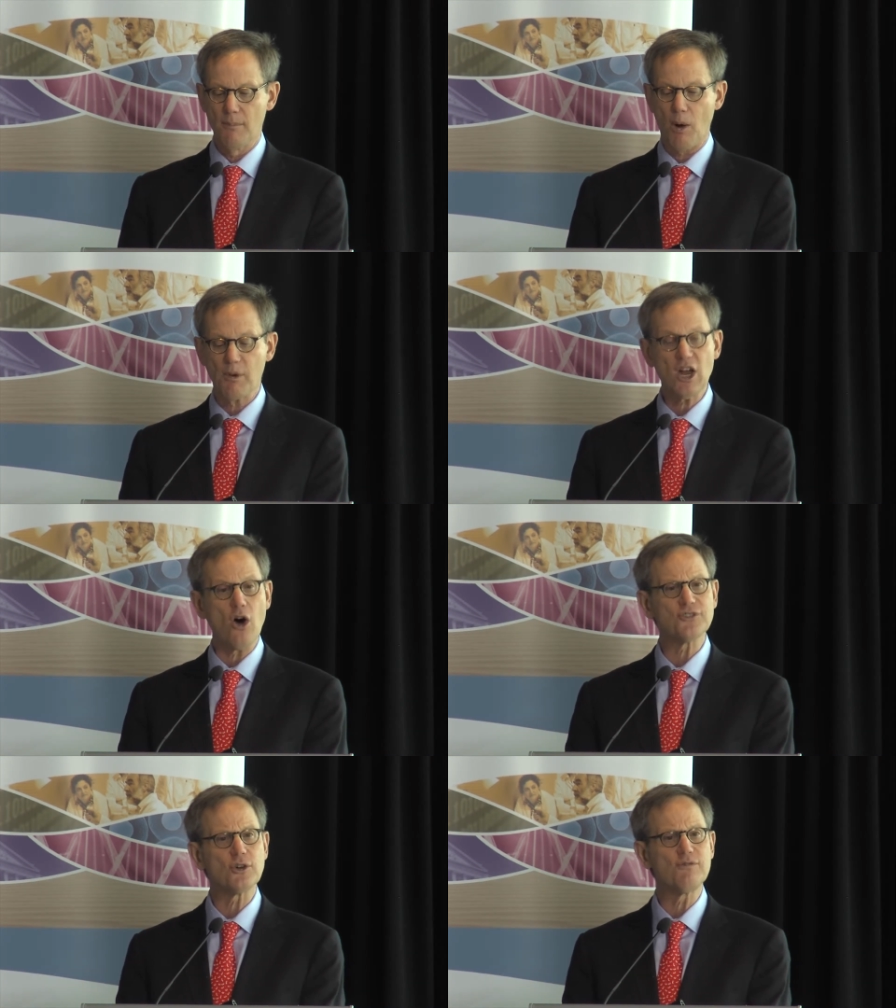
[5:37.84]
but we
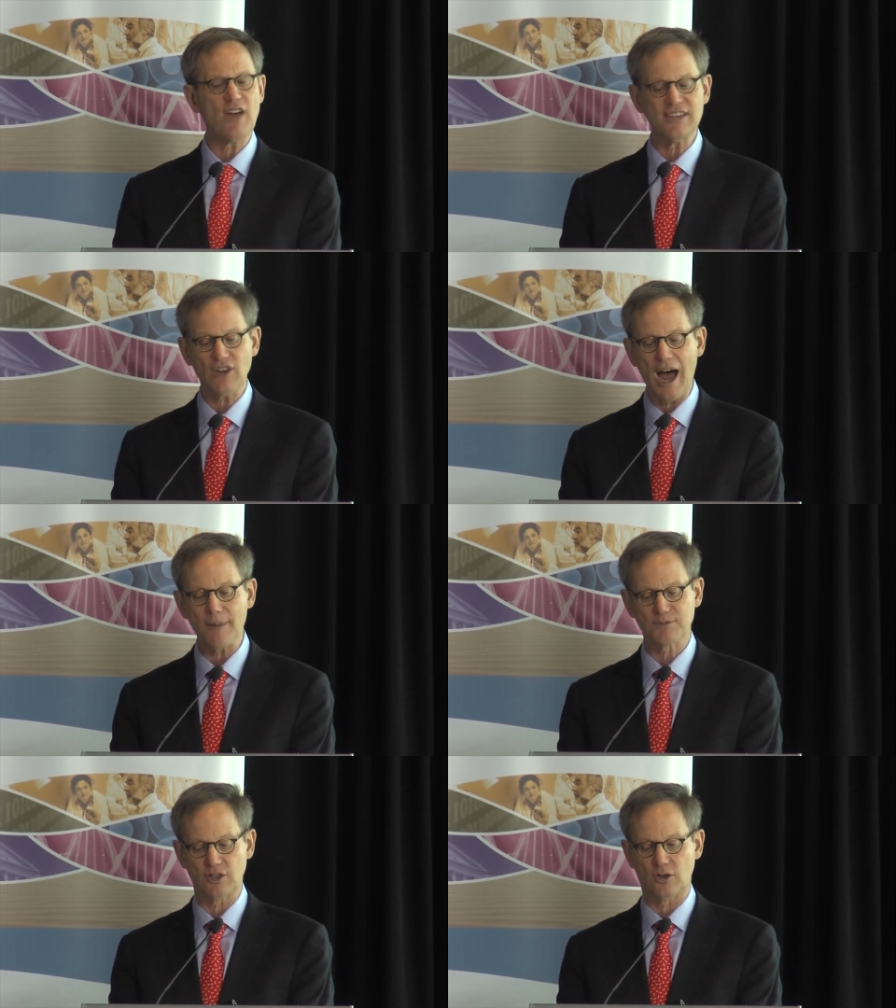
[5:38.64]
also face
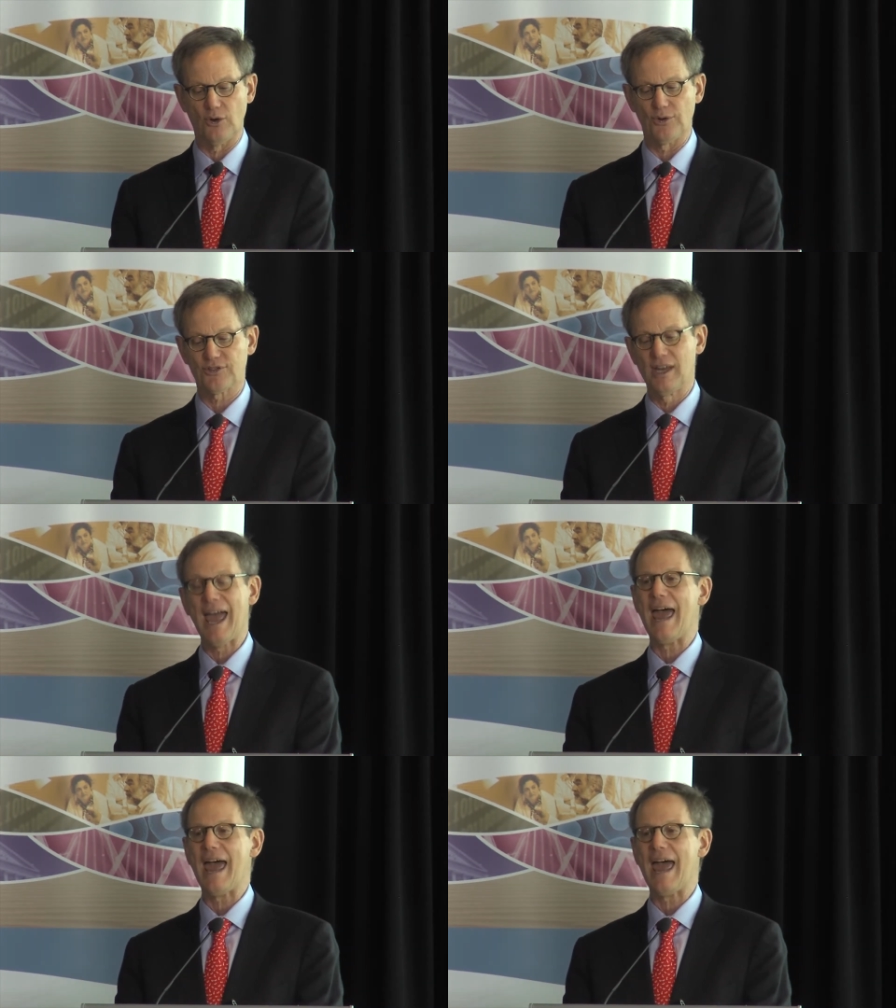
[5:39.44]
obstacles,